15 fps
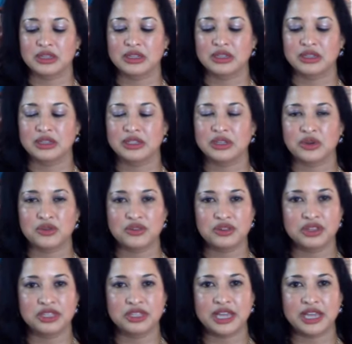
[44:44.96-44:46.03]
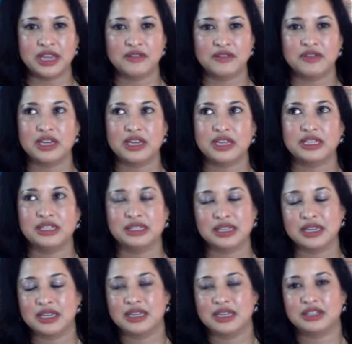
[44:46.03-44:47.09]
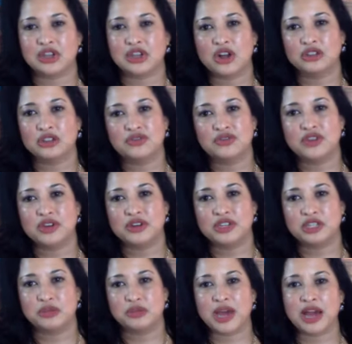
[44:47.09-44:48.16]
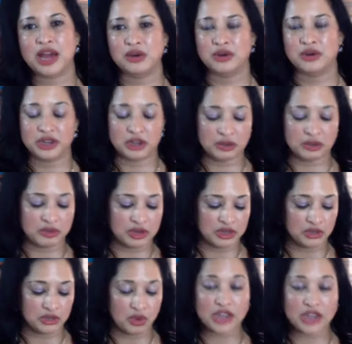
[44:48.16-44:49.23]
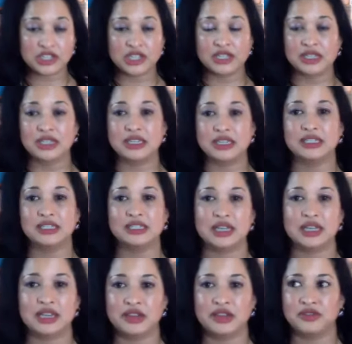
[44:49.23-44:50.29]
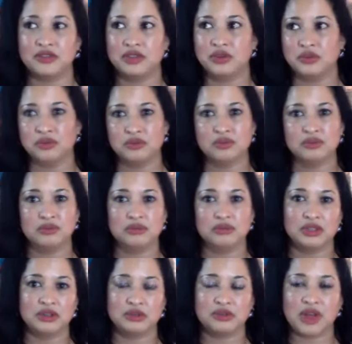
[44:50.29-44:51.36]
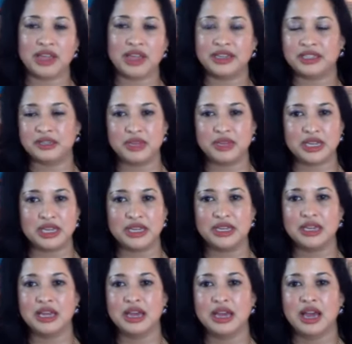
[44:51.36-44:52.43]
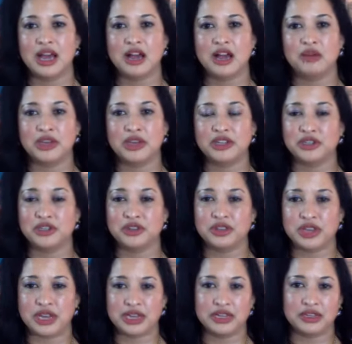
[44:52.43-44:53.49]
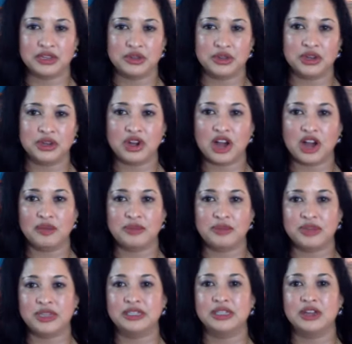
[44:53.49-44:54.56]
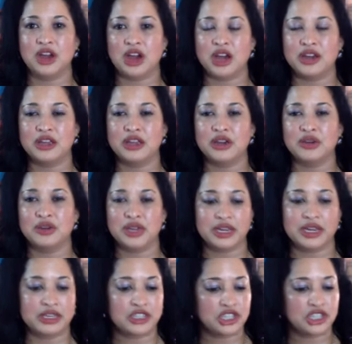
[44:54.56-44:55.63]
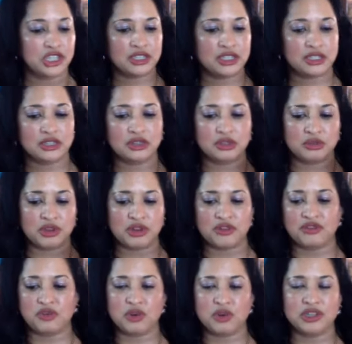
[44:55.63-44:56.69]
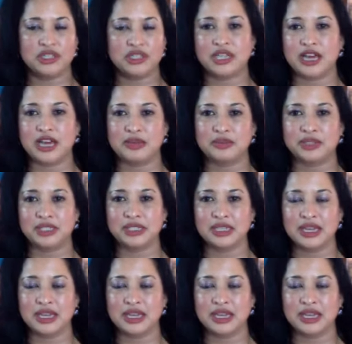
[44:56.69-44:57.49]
So for the sake of this, it's called Fear into Power. And anybody who's watching this, if you write to me I'll make sure that you get a copy. It's an audio, and it's just 3 or 4 steps